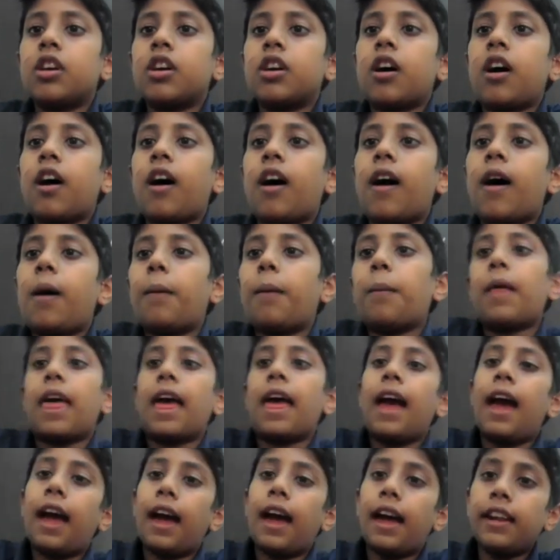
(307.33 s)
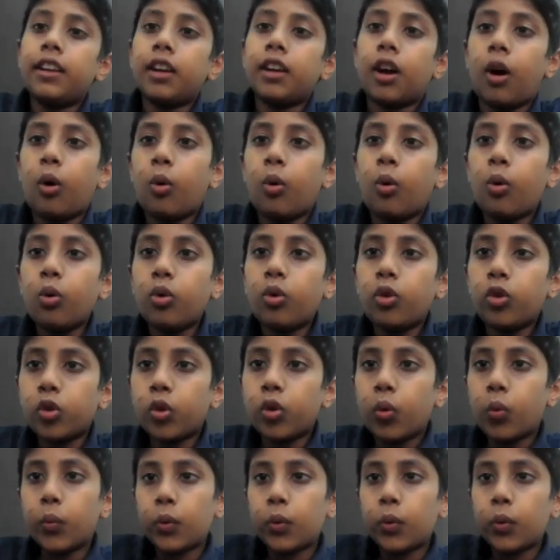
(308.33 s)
And also,